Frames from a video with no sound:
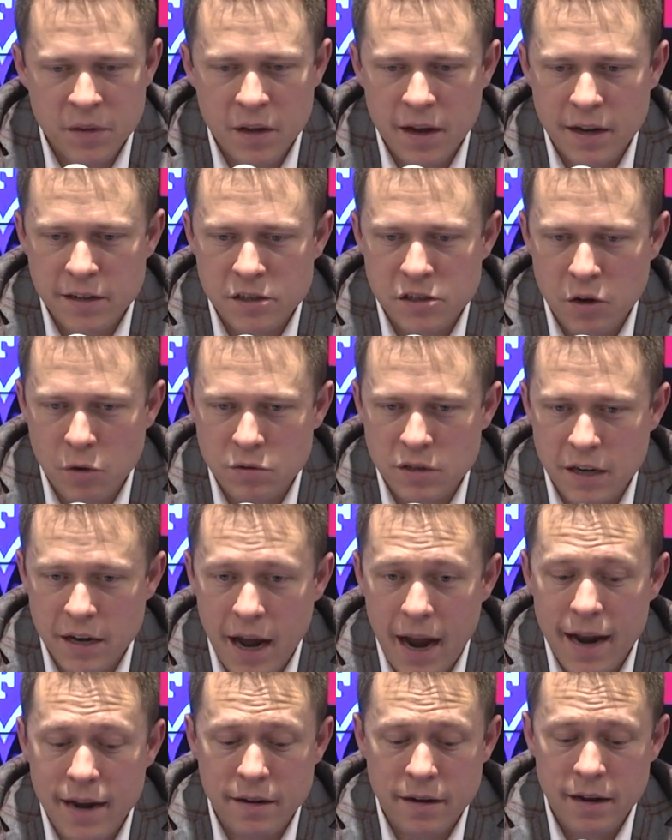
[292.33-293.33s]
And so
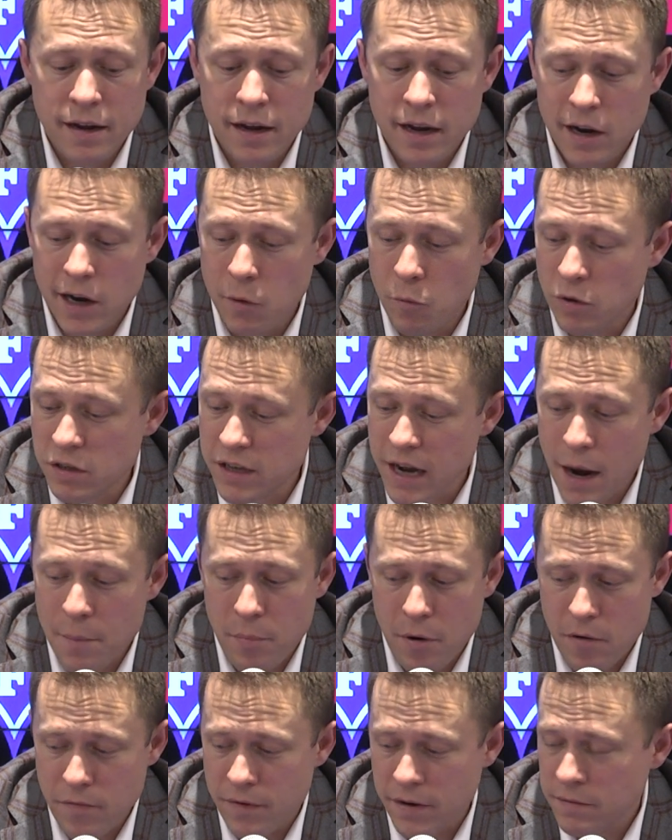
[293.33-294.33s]
tonight, it was not
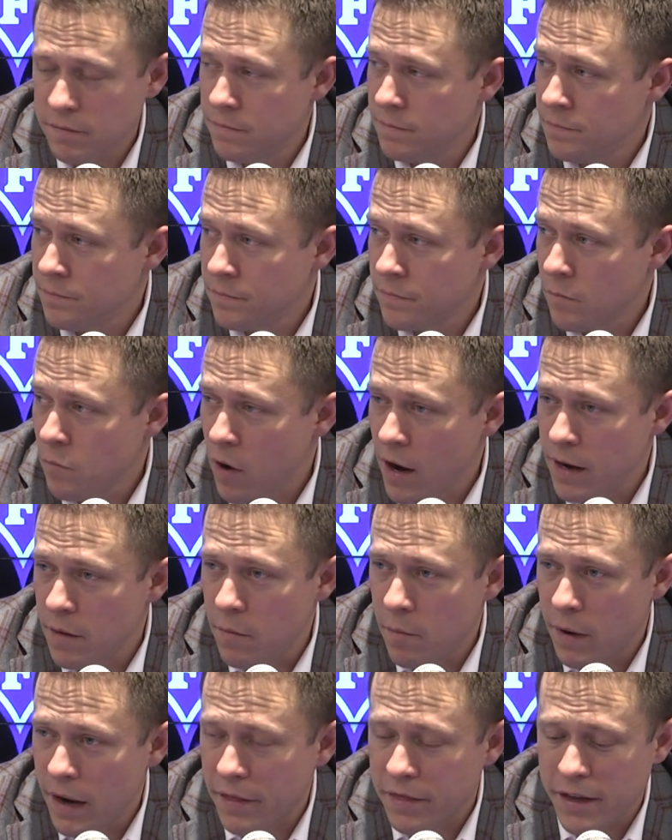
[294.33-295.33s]
perfect, right?
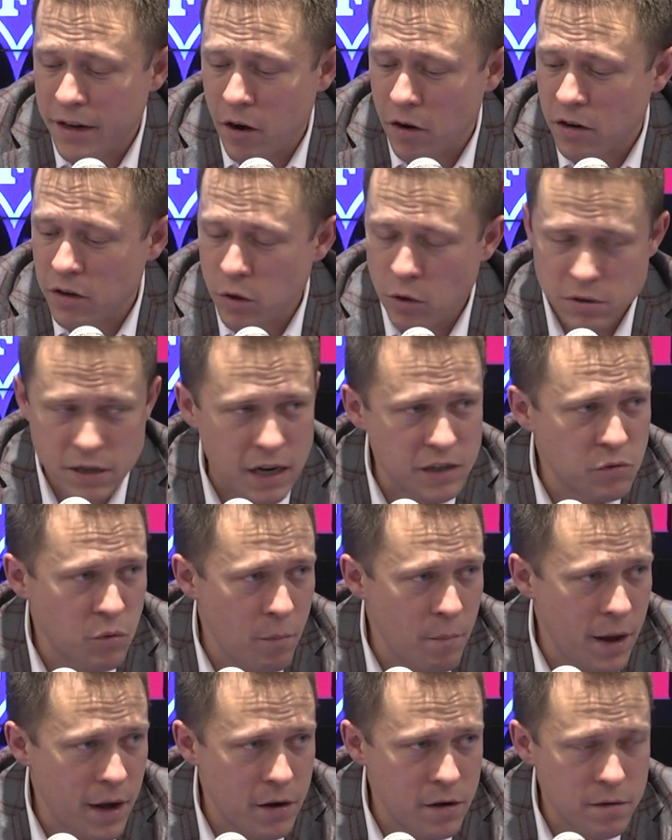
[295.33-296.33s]
But I think our closeouts were
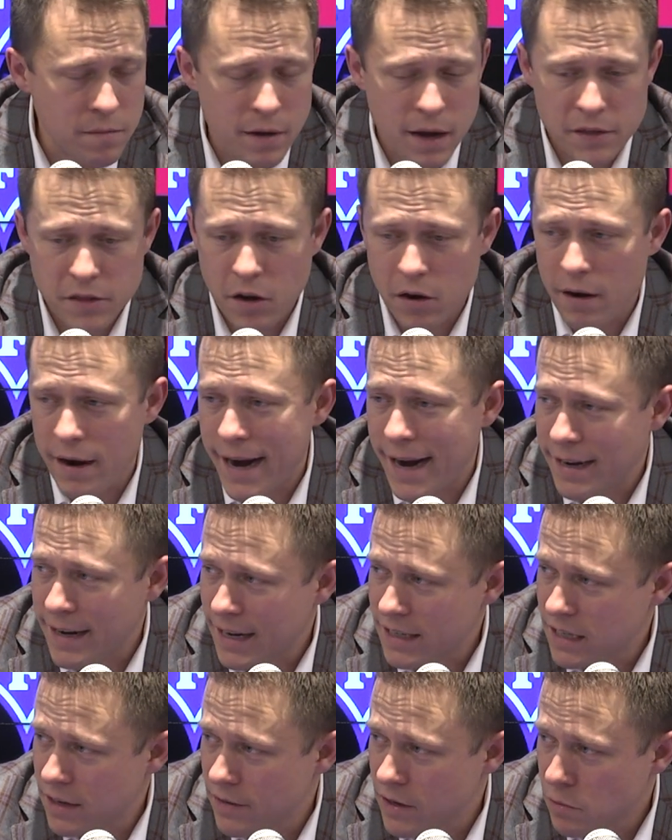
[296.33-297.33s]
better. I thought our hand
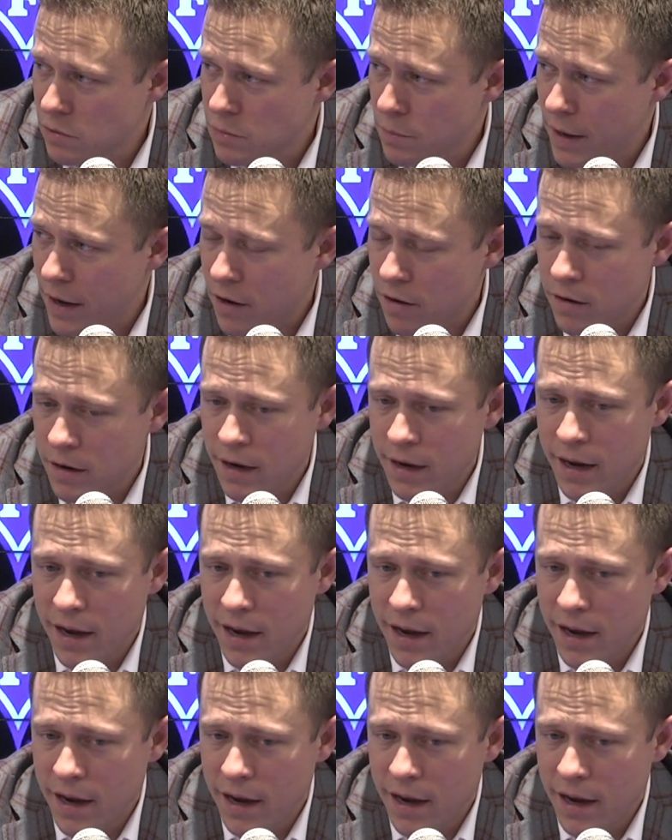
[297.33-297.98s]
activity was better.